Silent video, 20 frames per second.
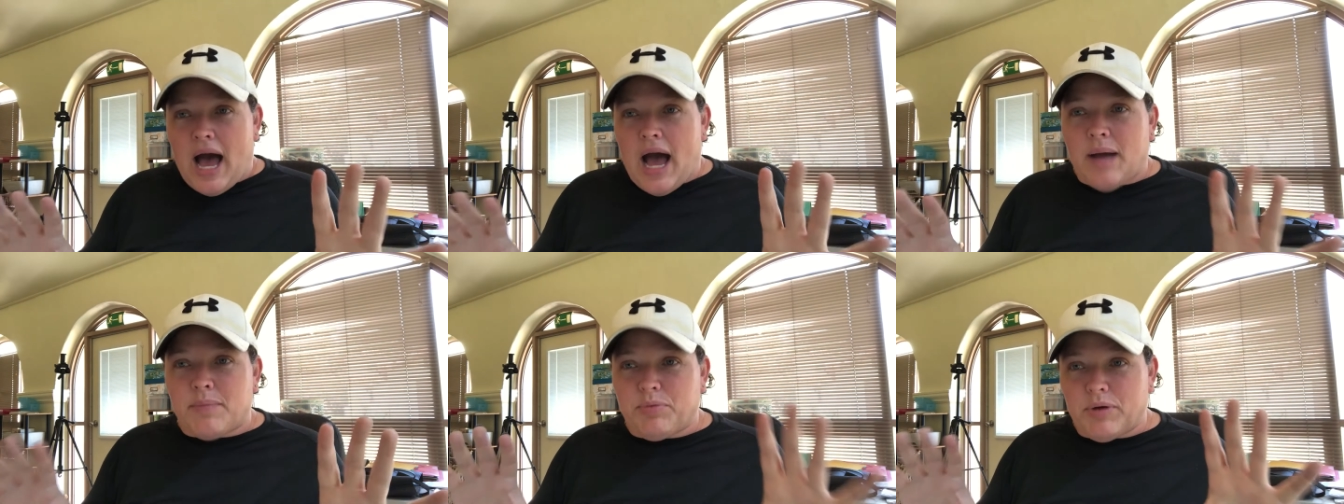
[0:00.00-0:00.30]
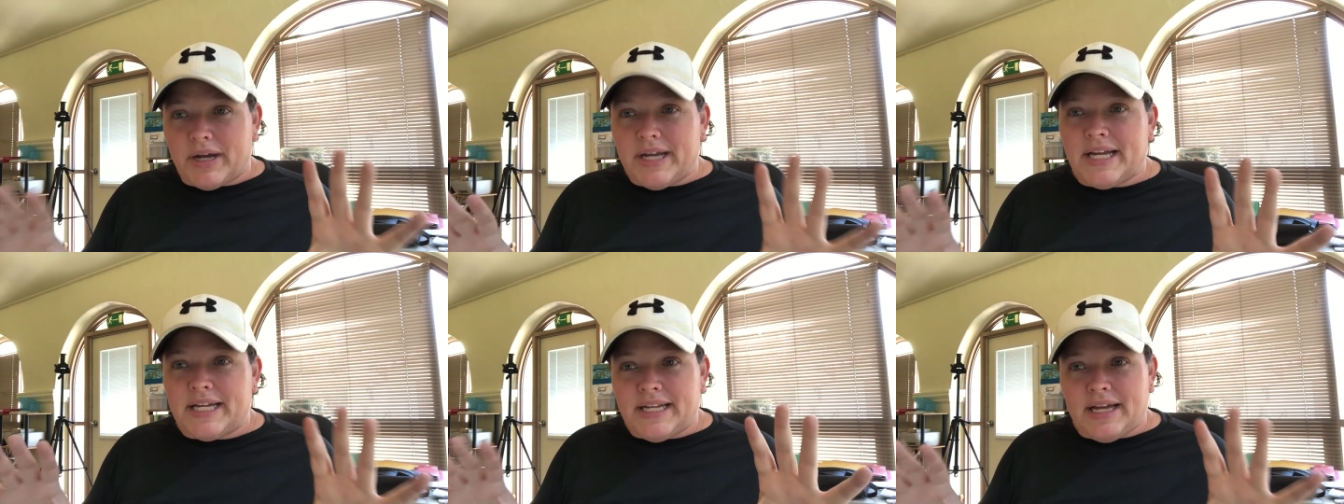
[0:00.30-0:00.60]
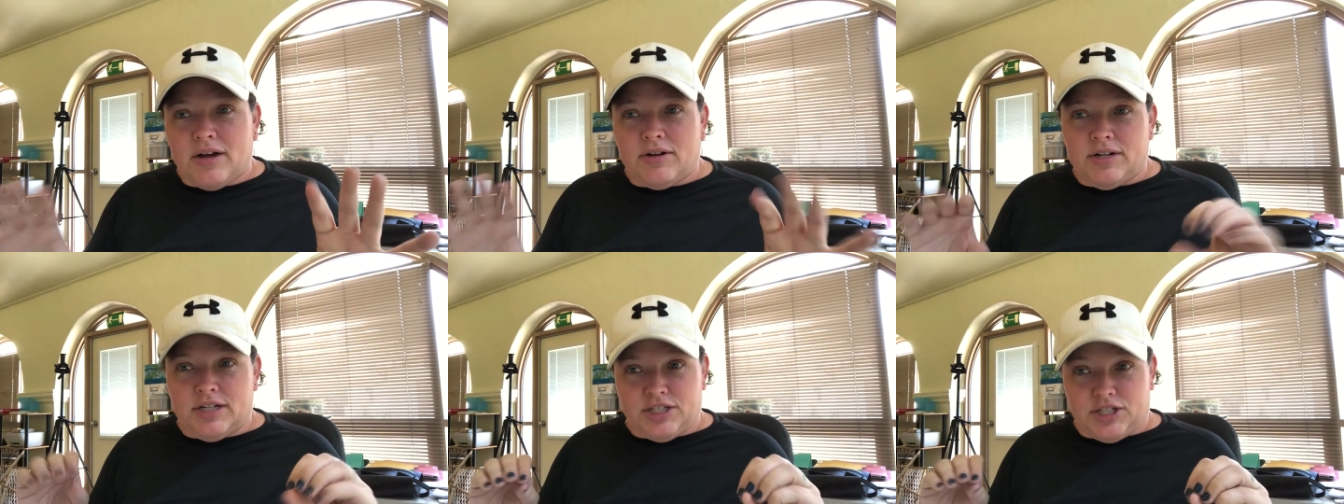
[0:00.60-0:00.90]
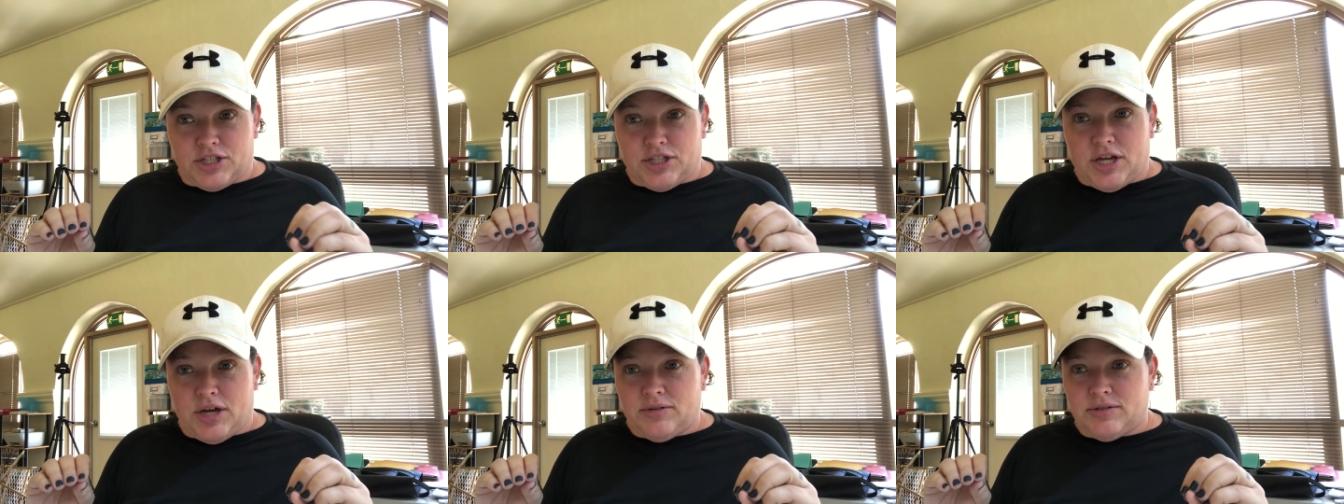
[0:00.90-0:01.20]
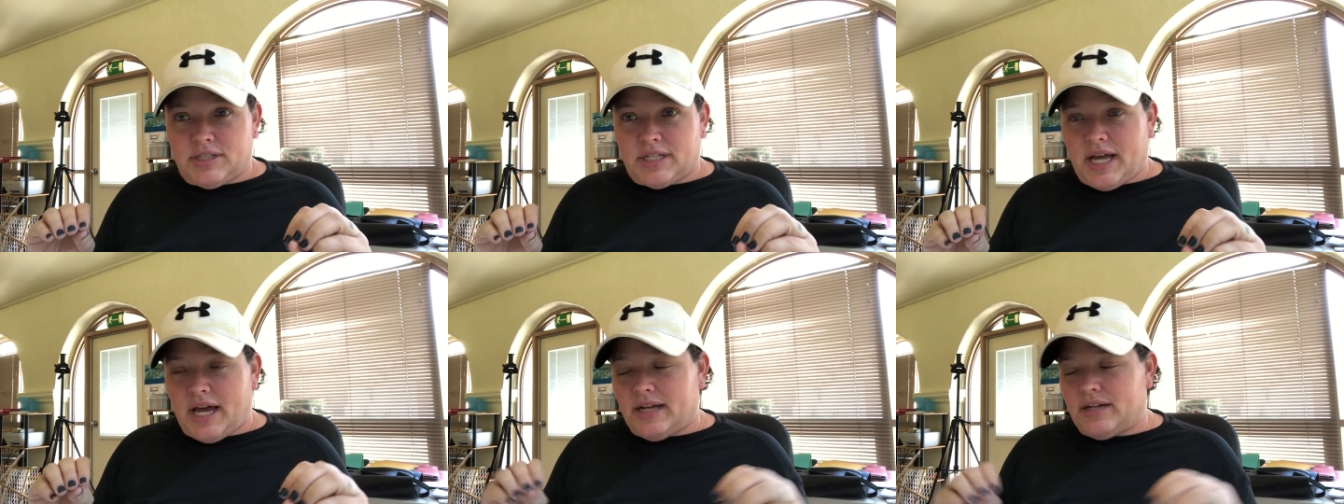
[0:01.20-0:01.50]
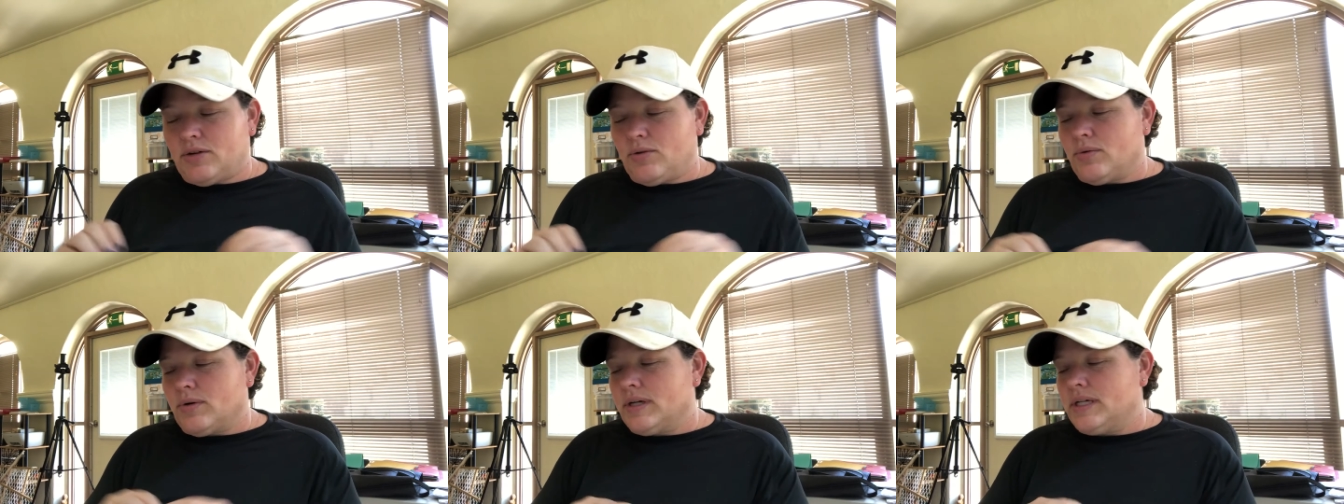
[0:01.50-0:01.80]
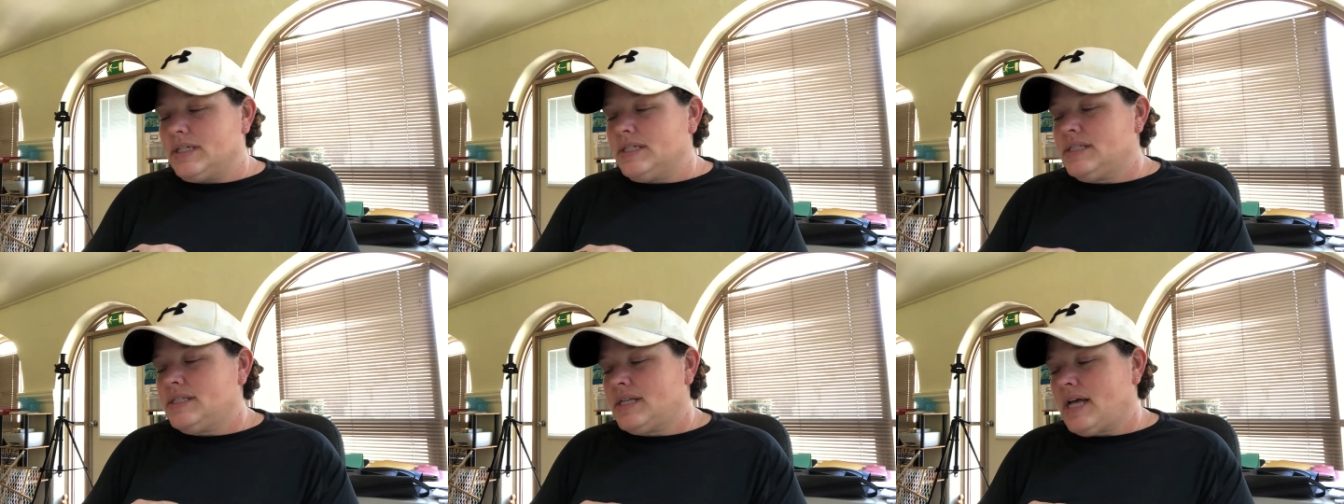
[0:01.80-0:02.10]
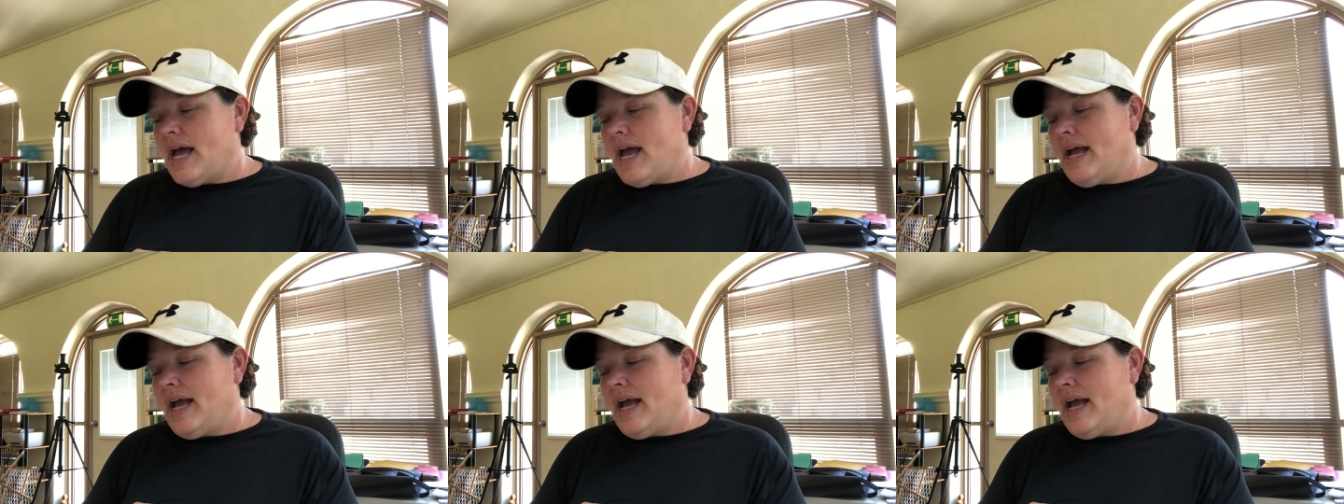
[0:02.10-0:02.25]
I break it down into those categories,